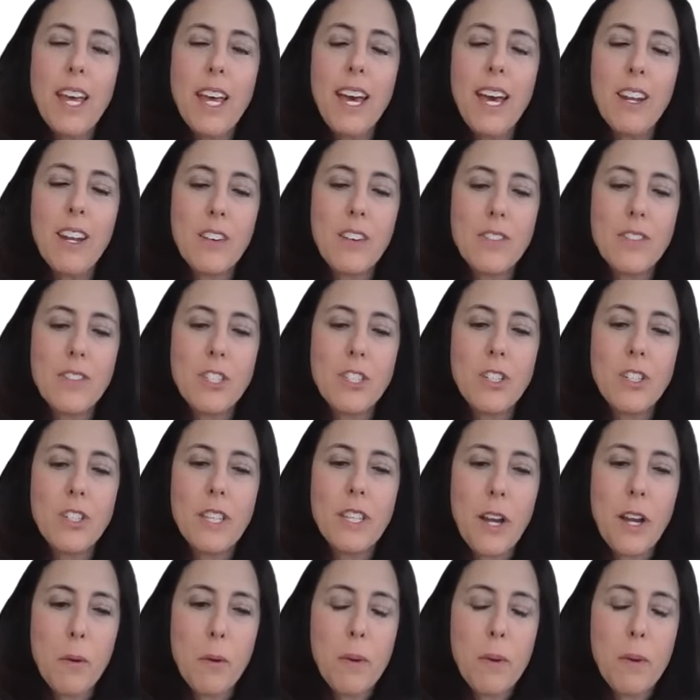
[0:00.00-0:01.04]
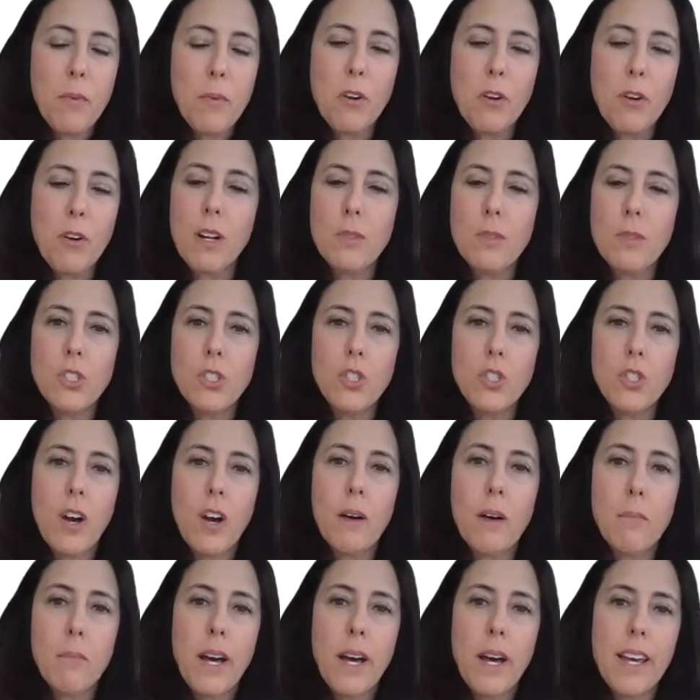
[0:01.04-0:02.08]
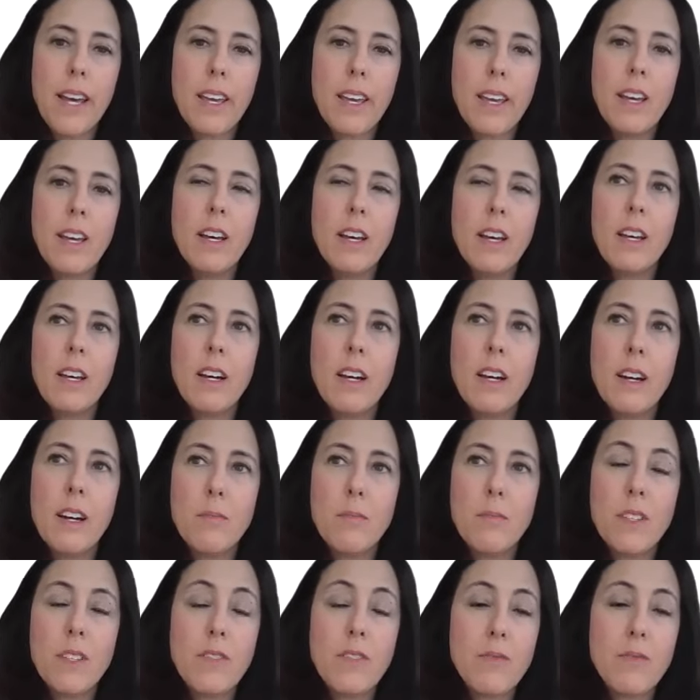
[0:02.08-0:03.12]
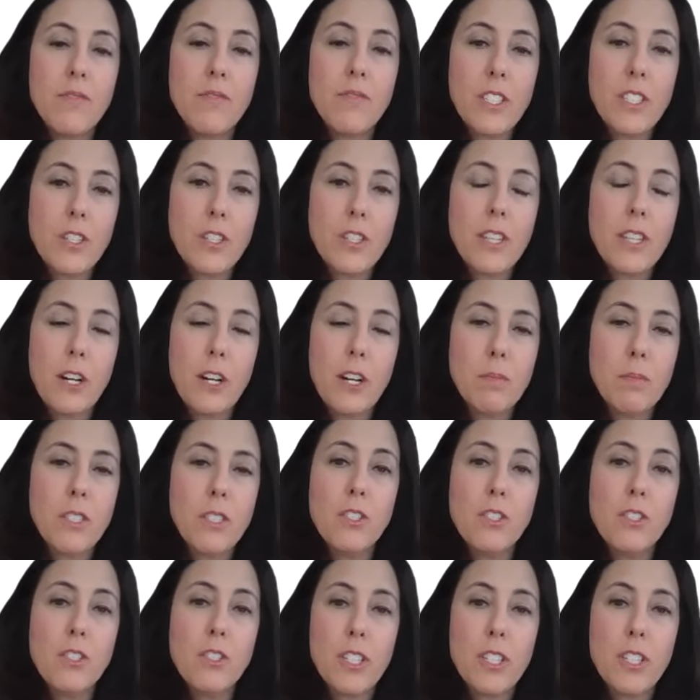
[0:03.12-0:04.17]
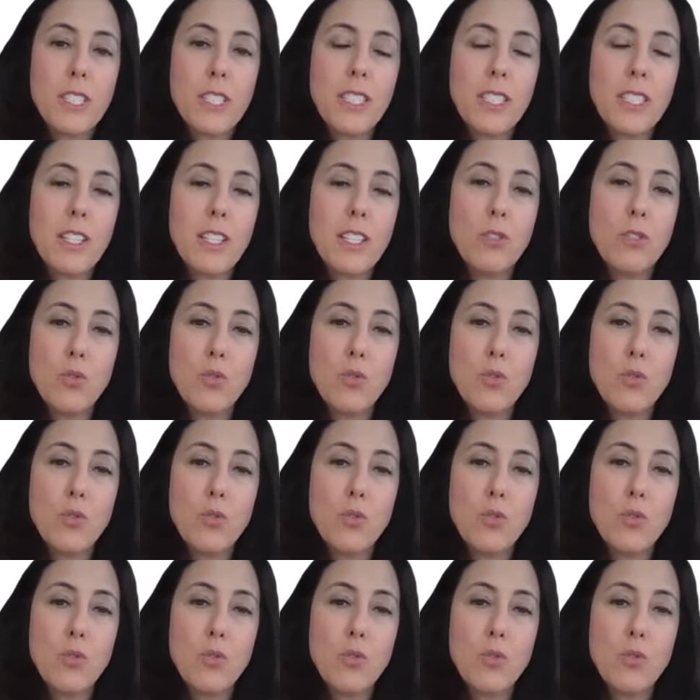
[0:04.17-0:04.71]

And our physical therapy program is taught by the physical therapist in New York City who's